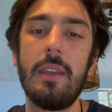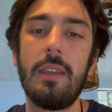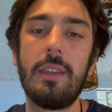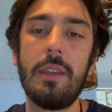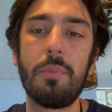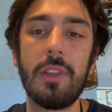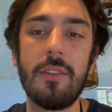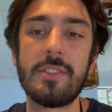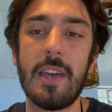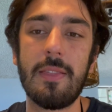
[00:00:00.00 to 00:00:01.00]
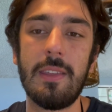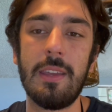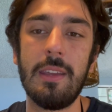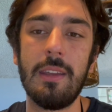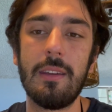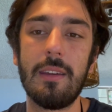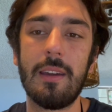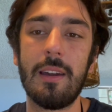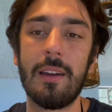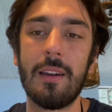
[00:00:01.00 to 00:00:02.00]
He believes that the
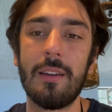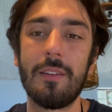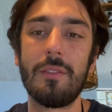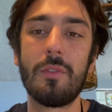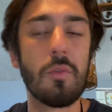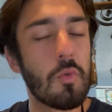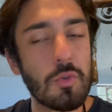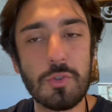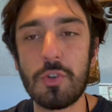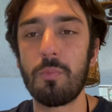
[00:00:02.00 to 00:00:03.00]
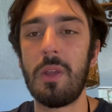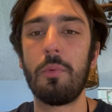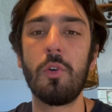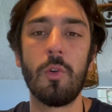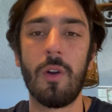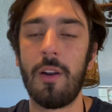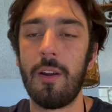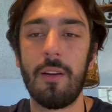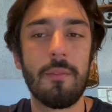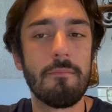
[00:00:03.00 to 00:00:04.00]
certain people who
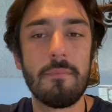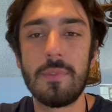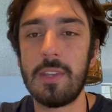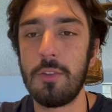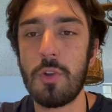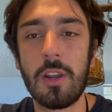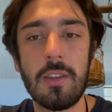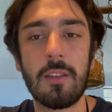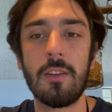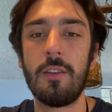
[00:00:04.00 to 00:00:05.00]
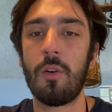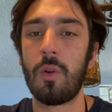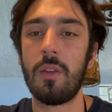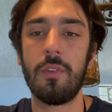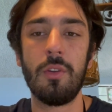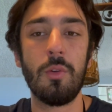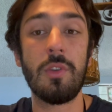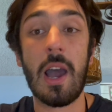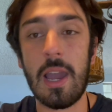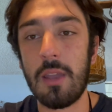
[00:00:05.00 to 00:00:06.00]
are, say, drug addicted, or even who
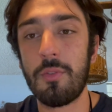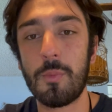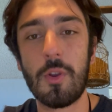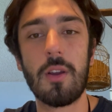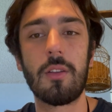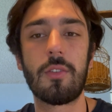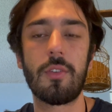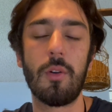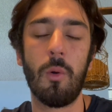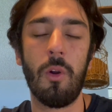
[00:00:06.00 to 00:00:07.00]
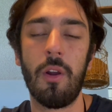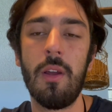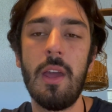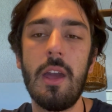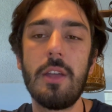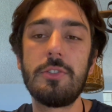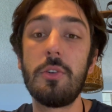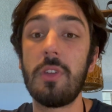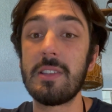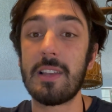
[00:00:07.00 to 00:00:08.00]
die from drugs or
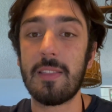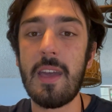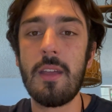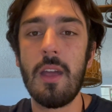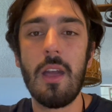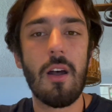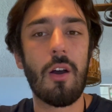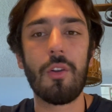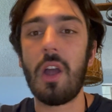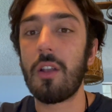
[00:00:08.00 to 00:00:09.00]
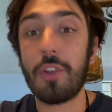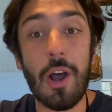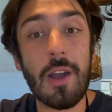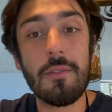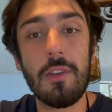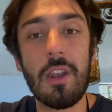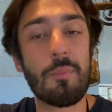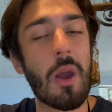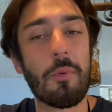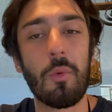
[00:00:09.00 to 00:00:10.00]
do things like that, are not taught in a
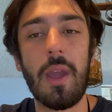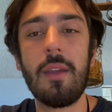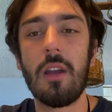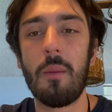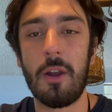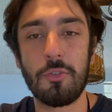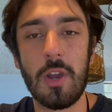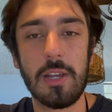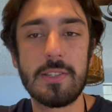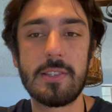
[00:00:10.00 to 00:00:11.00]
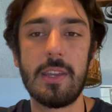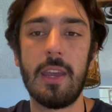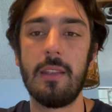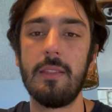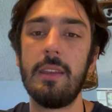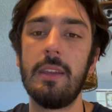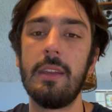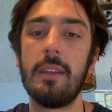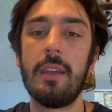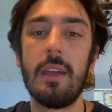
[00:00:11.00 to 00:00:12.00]
proper way about drugs and
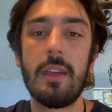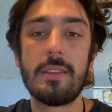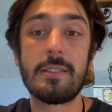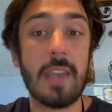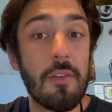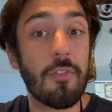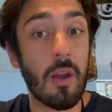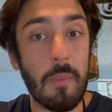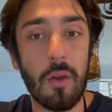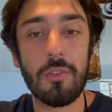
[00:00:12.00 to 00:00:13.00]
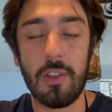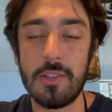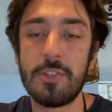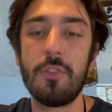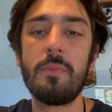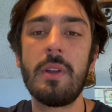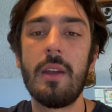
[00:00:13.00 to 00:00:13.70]
the safe amount to consume.